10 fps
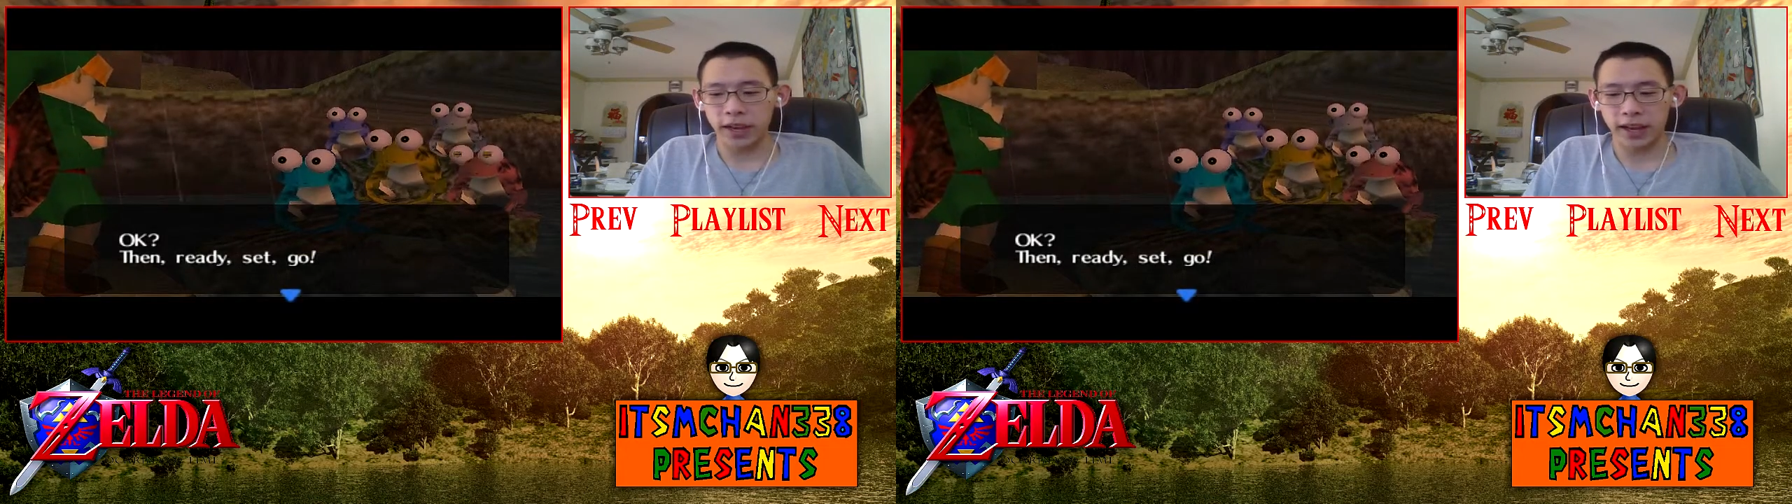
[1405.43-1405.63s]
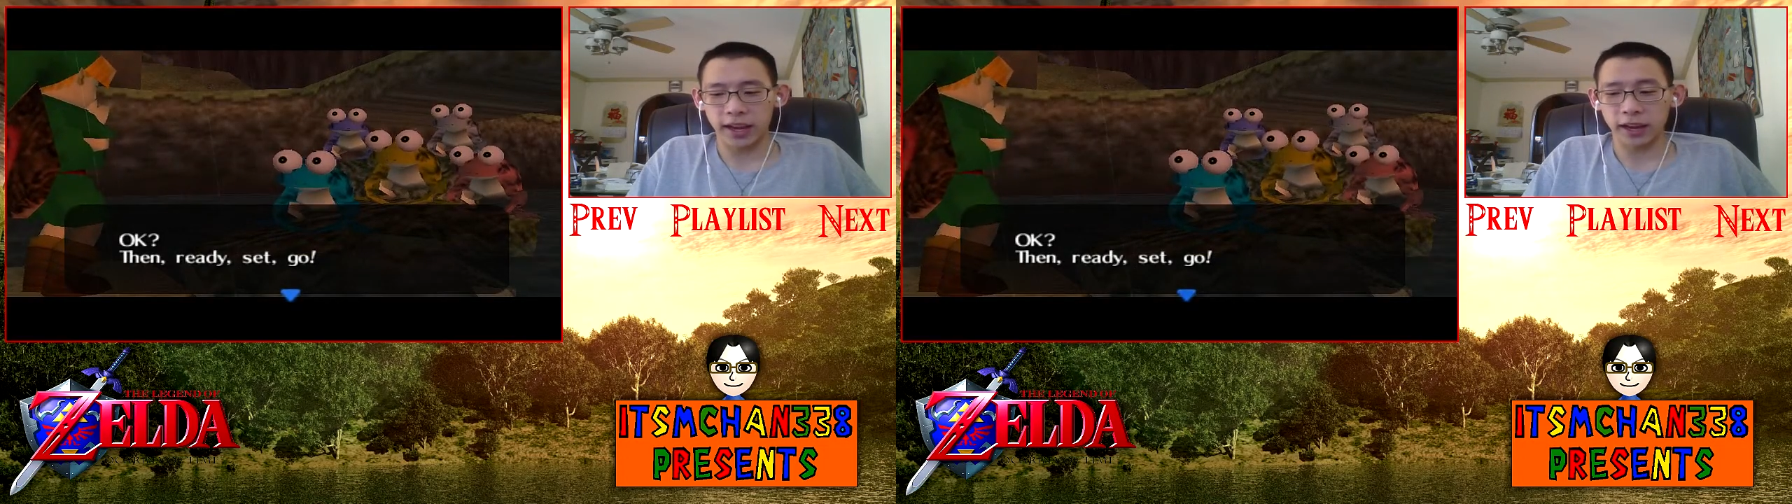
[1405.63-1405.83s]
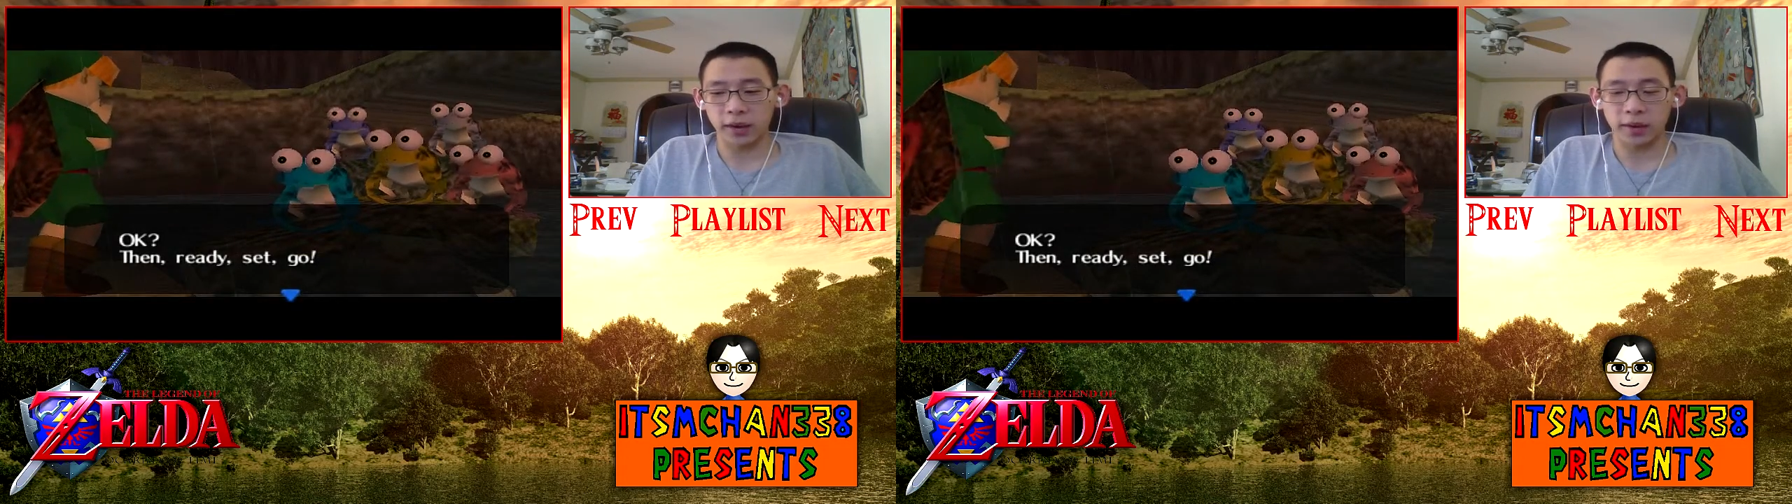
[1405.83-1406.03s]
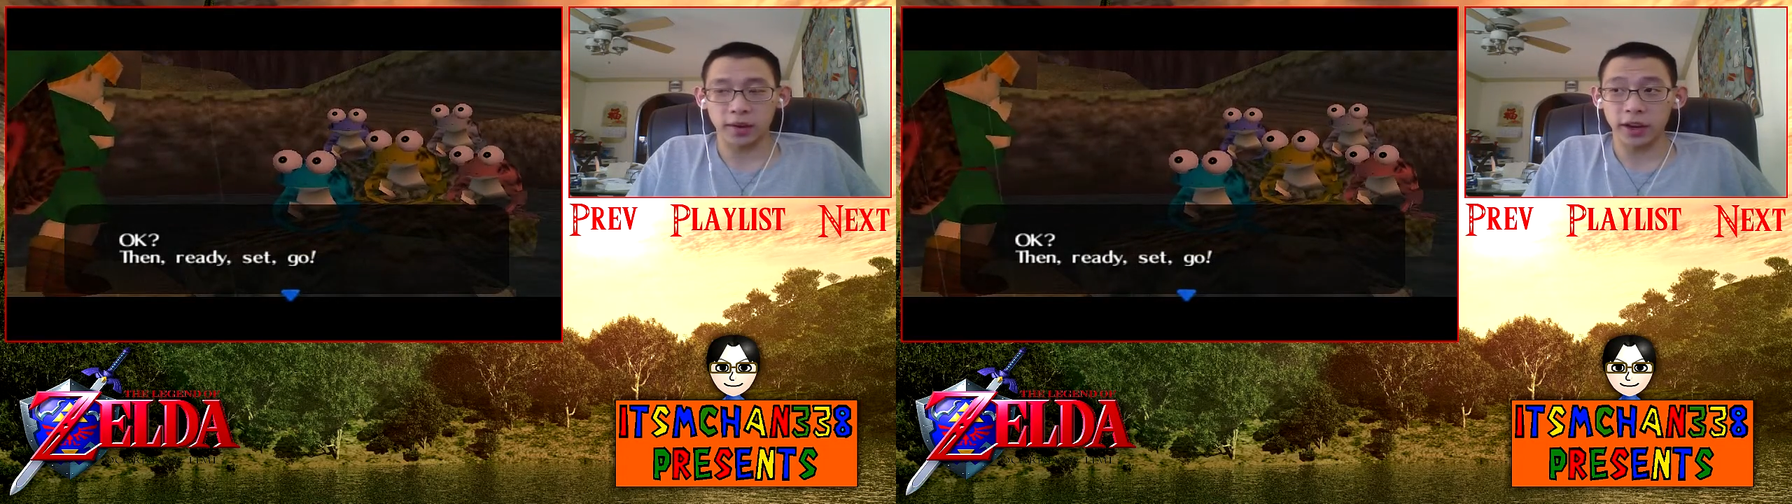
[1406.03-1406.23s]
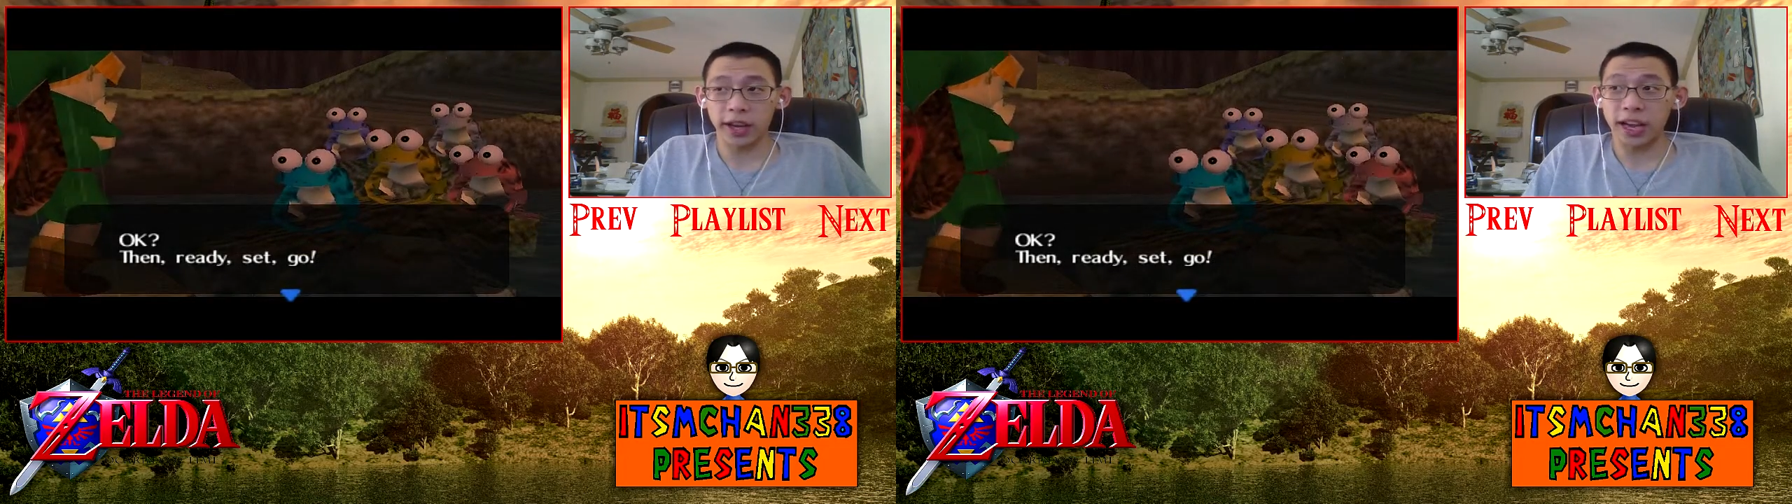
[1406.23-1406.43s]

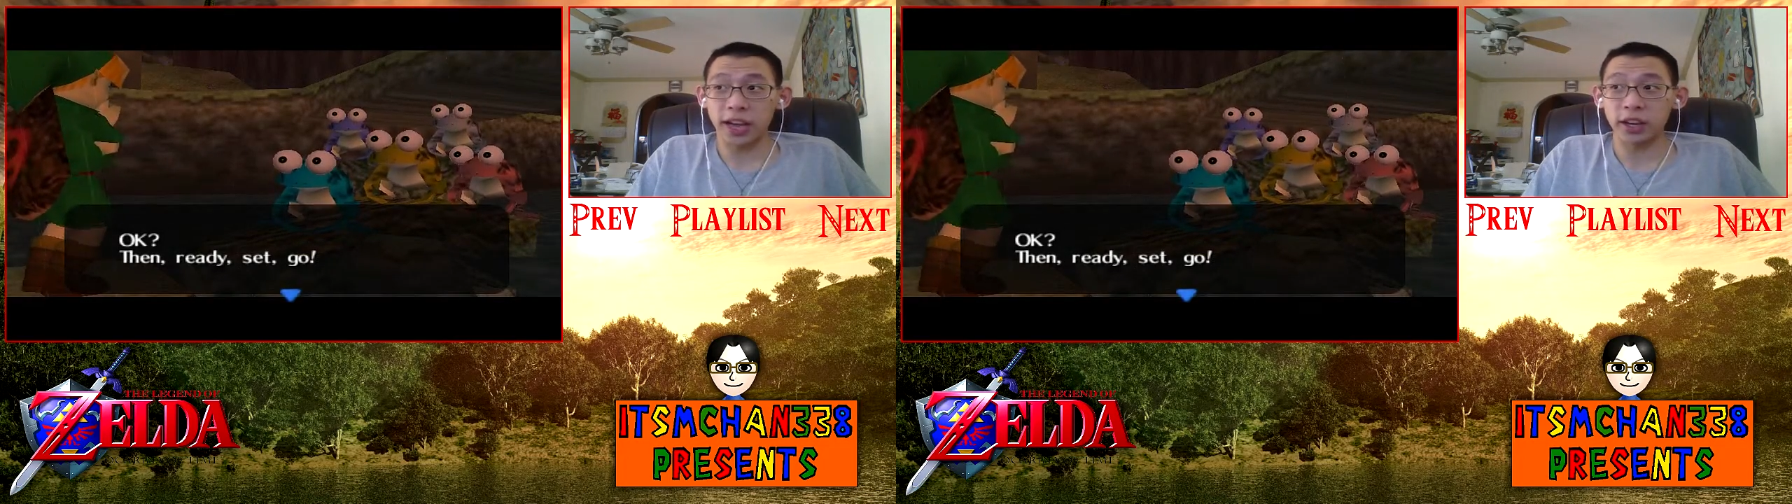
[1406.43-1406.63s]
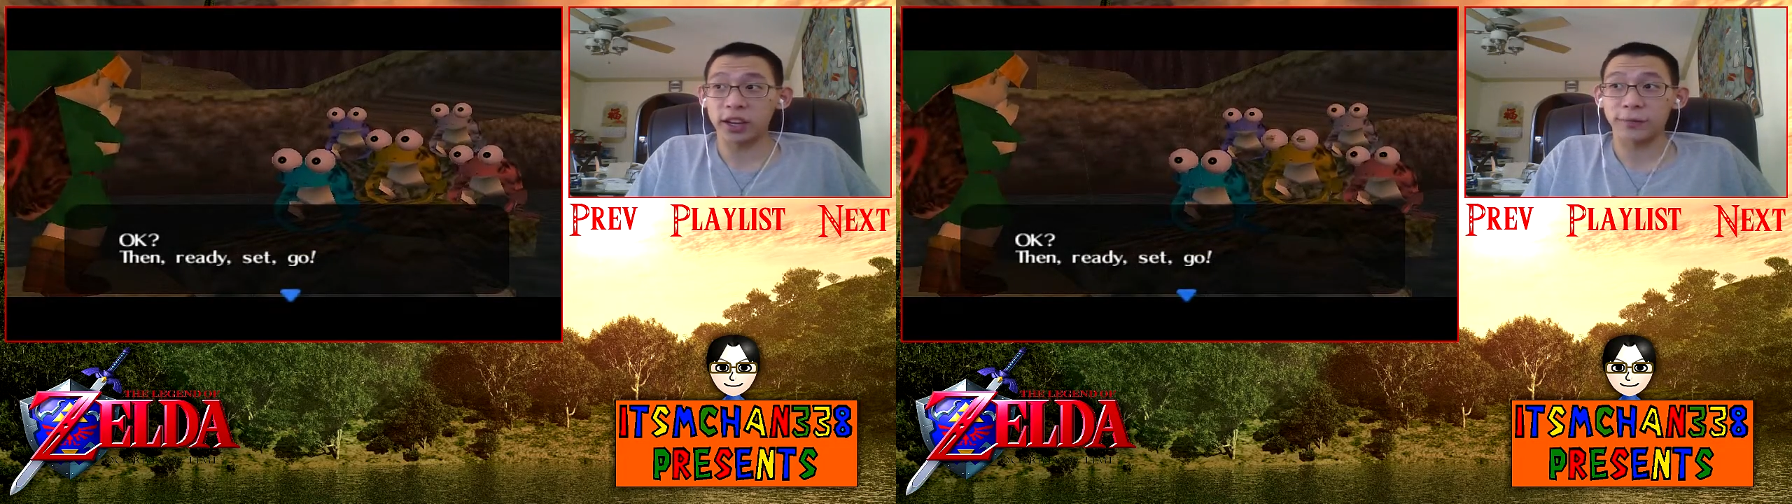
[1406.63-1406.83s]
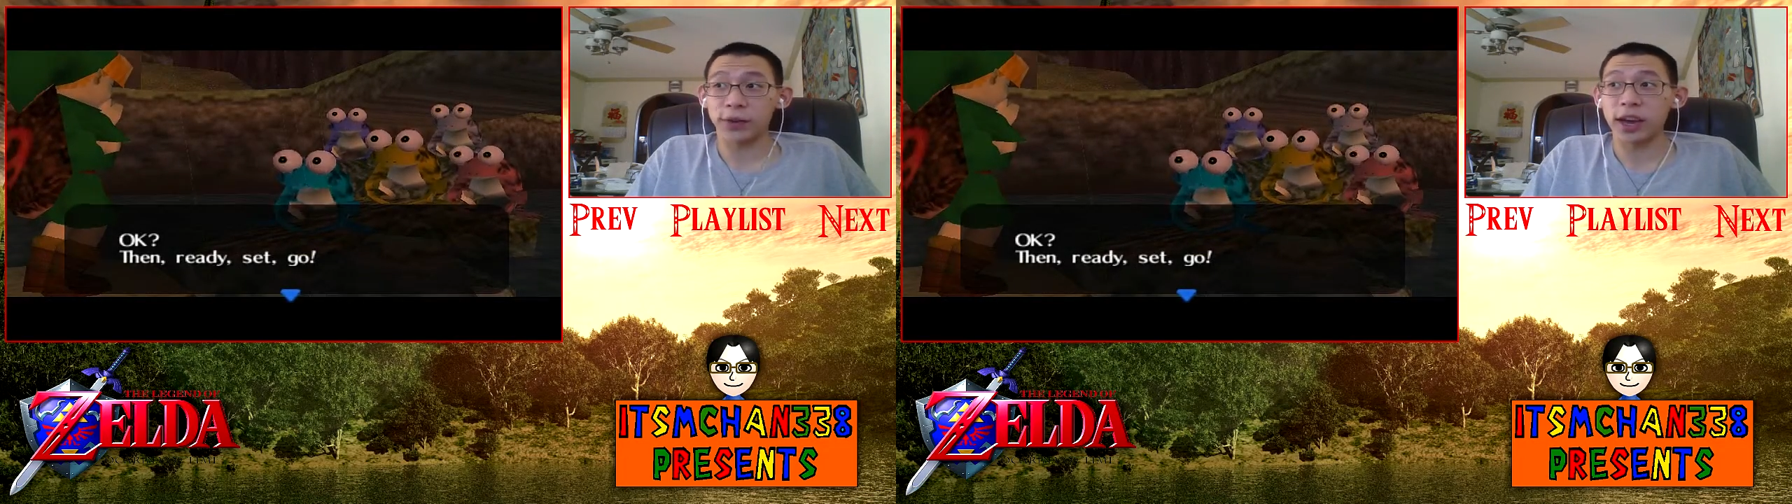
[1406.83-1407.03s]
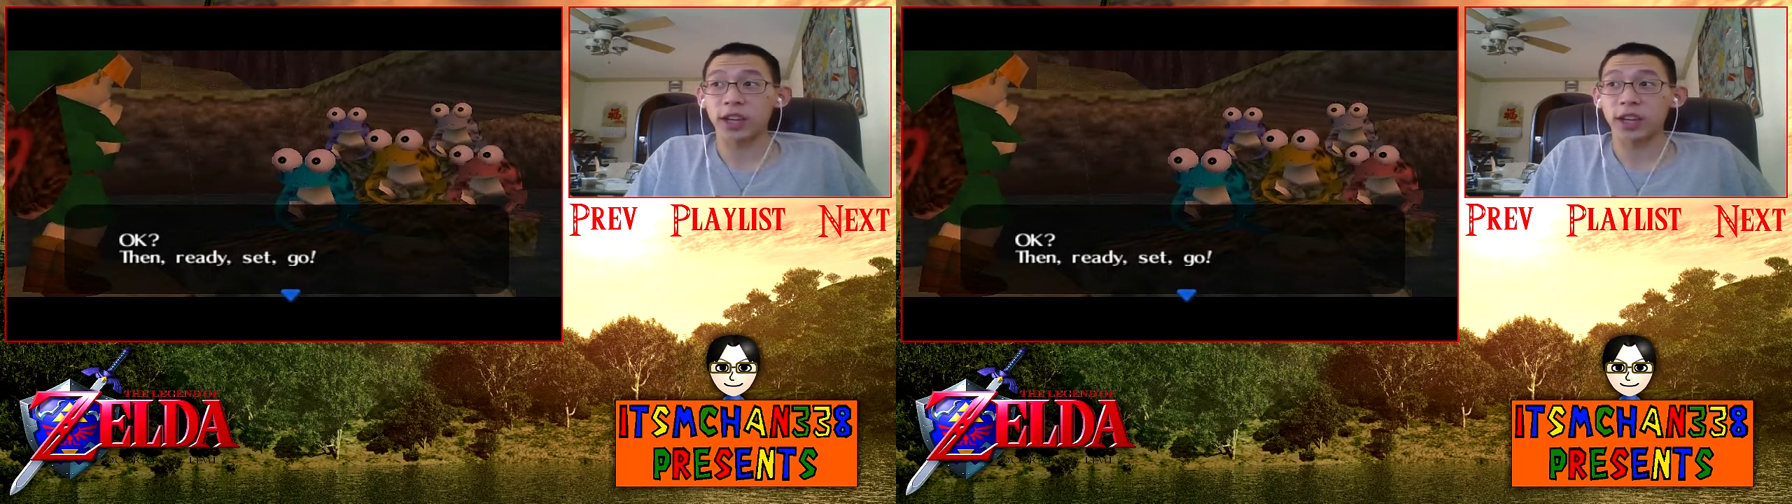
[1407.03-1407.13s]
And if you